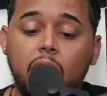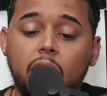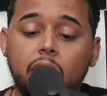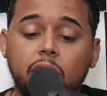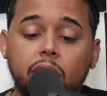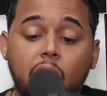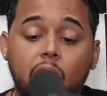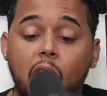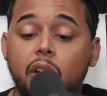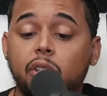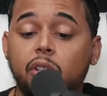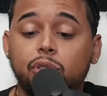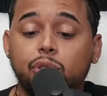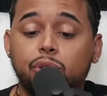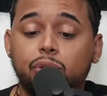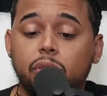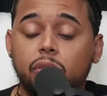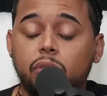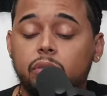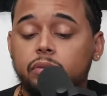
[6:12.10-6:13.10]
out of, they're out of
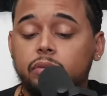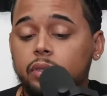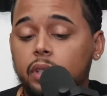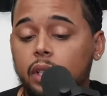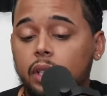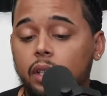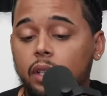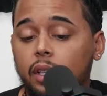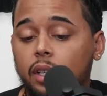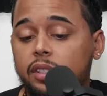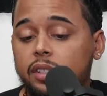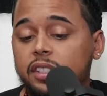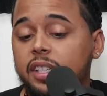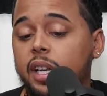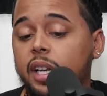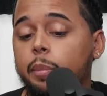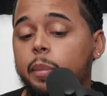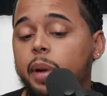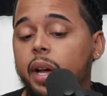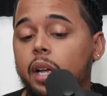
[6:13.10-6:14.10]
control. Because he's
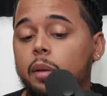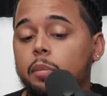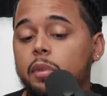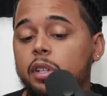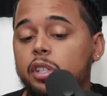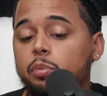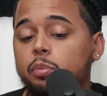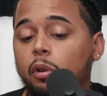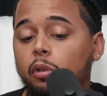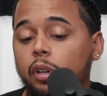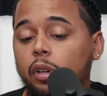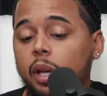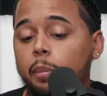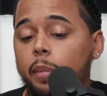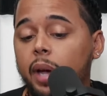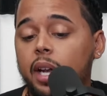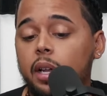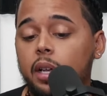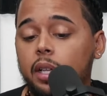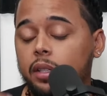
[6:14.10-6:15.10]
getting mad at Mitch, bro. Get
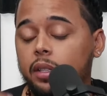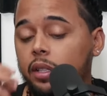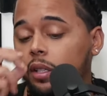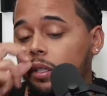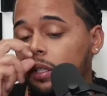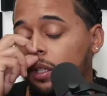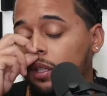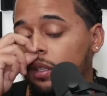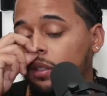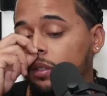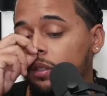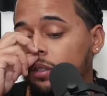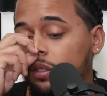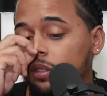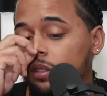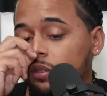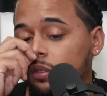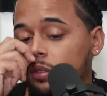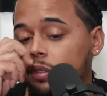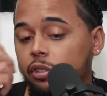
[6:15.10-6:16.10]
mad at the
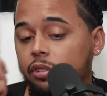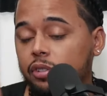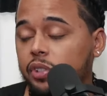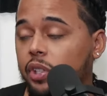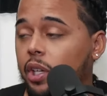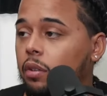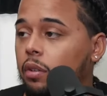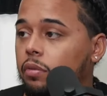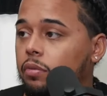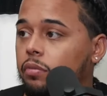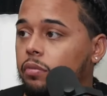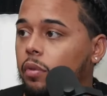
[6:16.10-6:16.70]
yourself.